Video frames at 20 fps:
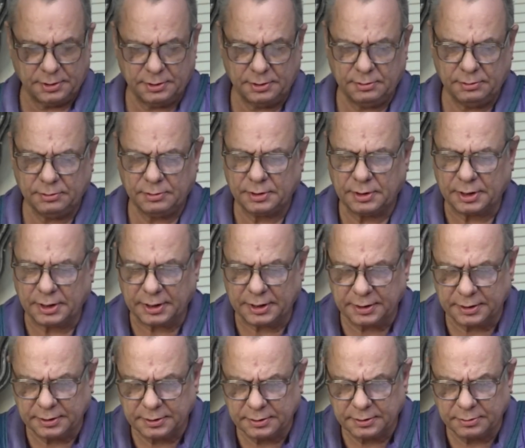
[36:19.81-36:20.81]
All right,
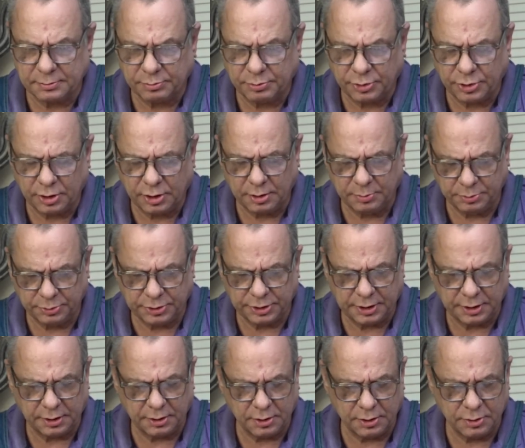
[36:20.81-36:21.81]
pop
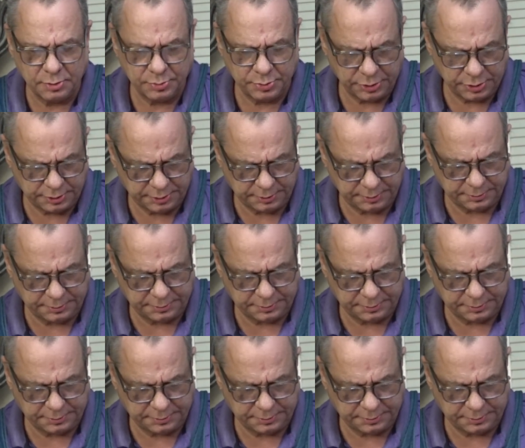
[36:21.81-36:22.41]
that open.